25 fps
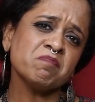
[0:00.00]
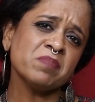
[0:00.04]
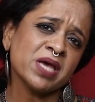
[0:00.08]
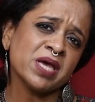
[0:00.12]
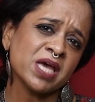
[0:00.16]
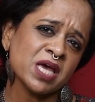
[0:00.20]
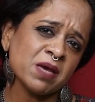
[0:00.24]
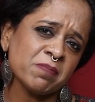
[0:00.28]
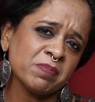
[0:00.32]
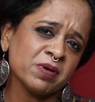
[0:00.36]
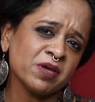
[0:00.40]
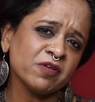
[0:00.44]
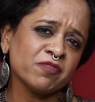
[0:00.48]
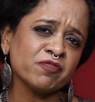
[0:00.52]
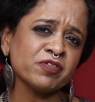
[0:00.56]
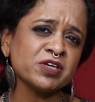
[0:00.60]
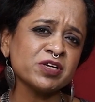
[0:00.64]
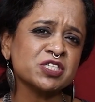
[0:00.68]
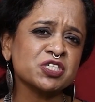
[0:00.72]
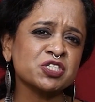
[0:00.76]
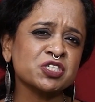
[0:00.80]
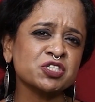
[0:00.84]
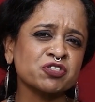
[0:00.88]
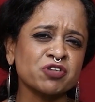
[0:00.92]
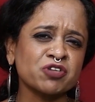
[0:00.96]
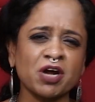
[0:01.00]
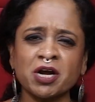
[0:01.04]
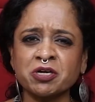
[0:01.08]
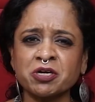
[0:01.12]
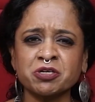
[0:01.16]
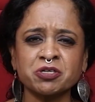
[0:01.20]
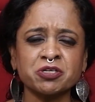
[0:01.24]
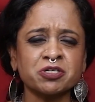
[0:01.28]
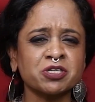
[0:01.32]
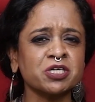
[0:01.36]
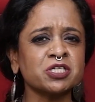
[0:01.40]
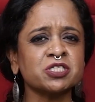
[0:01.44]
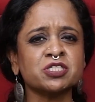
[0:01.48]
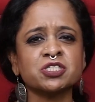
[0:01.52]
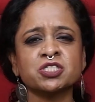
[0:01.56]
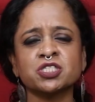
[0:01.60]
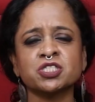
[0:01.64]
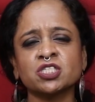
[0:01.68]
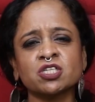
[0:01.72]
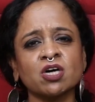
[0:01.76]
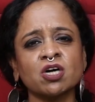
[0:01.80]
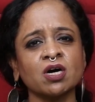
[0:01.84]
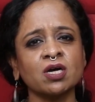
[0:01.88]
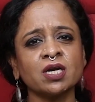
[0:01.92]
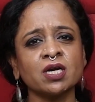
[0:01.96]
maybe if he's stranded and
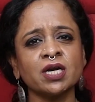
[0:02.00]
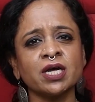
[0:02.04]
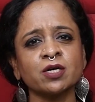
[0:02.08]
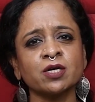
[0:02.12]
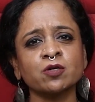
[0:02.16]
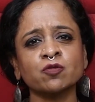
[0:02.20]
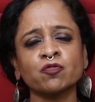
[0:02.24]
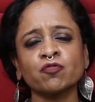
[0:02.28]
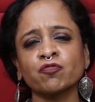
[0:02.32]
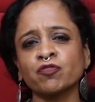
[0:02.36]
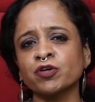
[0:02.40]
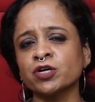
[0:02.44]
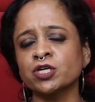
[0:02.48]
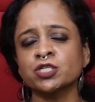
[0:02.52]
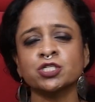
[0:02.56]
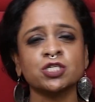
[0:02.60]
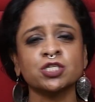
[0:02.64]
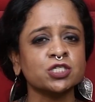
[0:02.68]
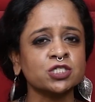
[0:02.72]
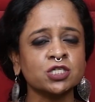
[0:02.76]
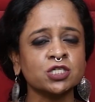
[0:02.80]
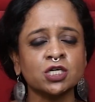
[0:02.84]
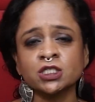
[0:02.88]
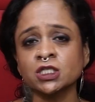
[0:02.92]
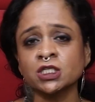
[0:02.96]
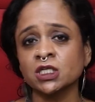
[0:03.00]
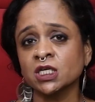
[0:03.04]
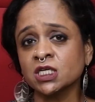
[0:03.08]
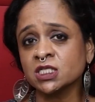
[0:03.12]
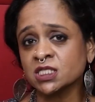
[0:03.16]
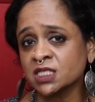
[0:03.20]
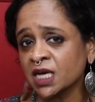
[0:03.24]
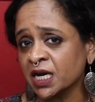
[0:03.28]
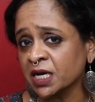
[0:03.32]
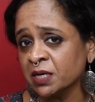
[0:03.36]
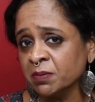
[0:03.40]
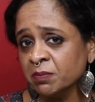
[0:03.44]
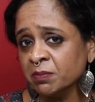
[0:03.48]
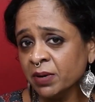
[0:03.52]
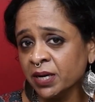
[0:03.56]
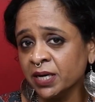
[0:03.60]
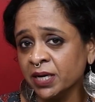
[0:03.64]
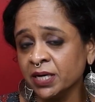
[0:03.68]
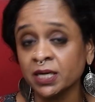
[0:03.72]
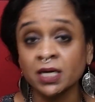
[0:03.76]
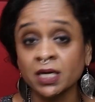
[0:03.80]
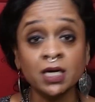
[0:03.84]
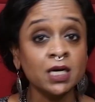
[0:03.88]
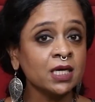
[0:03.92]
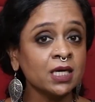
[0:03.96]
struggling to finish a certain
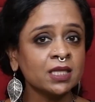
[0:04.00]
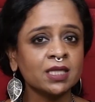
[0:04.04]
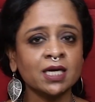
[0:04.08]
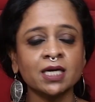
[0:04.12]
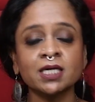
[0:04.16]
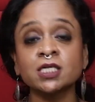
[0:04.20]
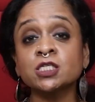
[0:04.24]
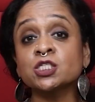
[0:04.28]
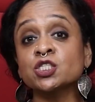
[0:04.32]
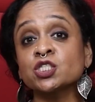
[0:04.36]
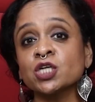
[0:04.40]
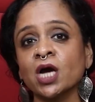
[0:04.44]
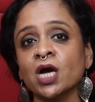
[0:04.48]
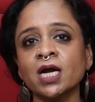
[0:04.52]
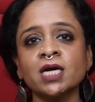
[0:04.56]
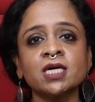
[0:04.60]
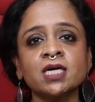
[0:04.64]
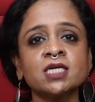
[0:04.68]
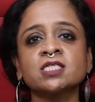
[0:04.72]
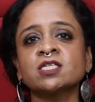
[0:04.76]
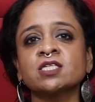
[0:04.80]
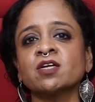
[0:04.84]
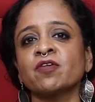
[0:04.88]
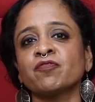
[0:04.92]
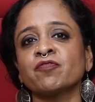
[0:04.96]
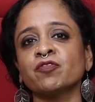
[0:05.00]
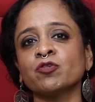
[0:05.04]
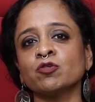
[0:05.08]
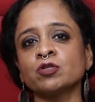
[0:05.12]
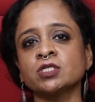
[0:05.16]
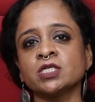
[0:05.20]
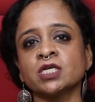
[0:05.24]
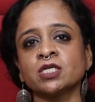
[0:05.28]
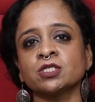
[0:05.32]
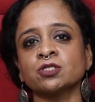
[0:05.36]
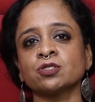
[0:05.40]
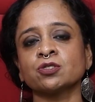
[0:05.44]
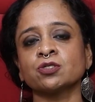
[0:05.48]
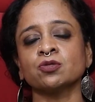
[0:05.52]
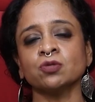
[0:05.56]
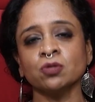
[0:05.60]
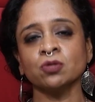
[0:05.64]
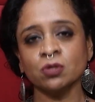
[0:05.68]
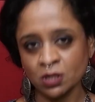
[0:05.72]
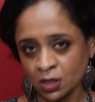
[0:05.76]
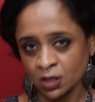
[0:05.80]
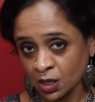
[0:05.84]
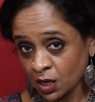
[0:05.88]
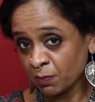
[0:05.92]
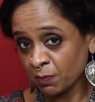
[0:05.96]
assignment that his child is refusing to
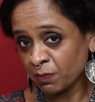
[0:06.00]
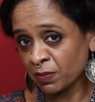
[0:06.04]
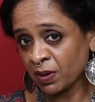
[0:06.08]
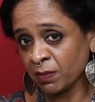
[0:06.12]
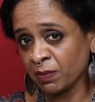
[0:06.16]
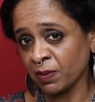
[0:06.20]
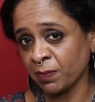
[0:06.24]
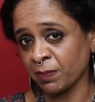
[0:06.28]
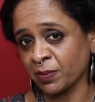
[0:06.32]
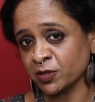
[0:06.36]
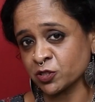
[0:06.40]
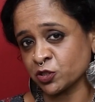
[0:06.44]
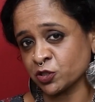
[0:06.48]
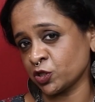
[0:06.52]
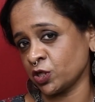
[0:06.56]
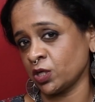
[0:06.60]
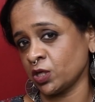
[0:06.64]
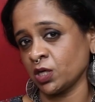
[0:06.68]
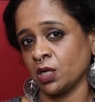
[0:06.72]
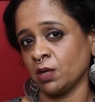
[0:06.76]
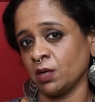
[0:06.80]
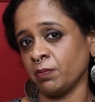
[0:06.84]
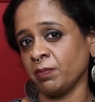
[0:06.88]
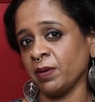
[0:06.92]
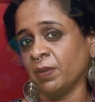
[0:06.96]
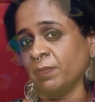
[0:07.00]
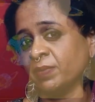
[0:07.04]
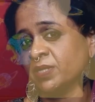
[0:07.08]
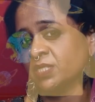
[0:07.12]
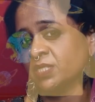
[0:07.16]
do, maybe pitch in, maybe